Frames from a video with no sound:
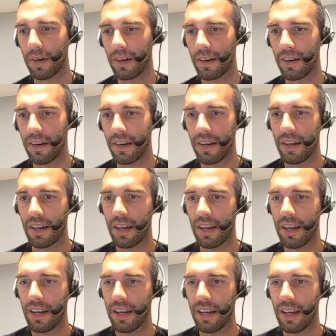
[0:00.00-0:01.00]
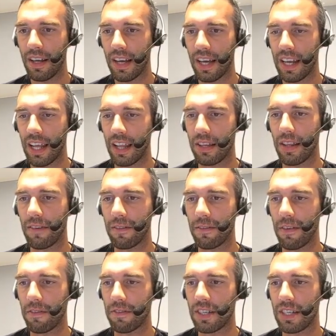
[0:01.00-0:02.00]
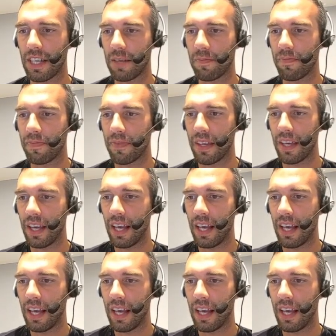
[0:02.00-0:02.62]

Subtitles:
another level 50 team.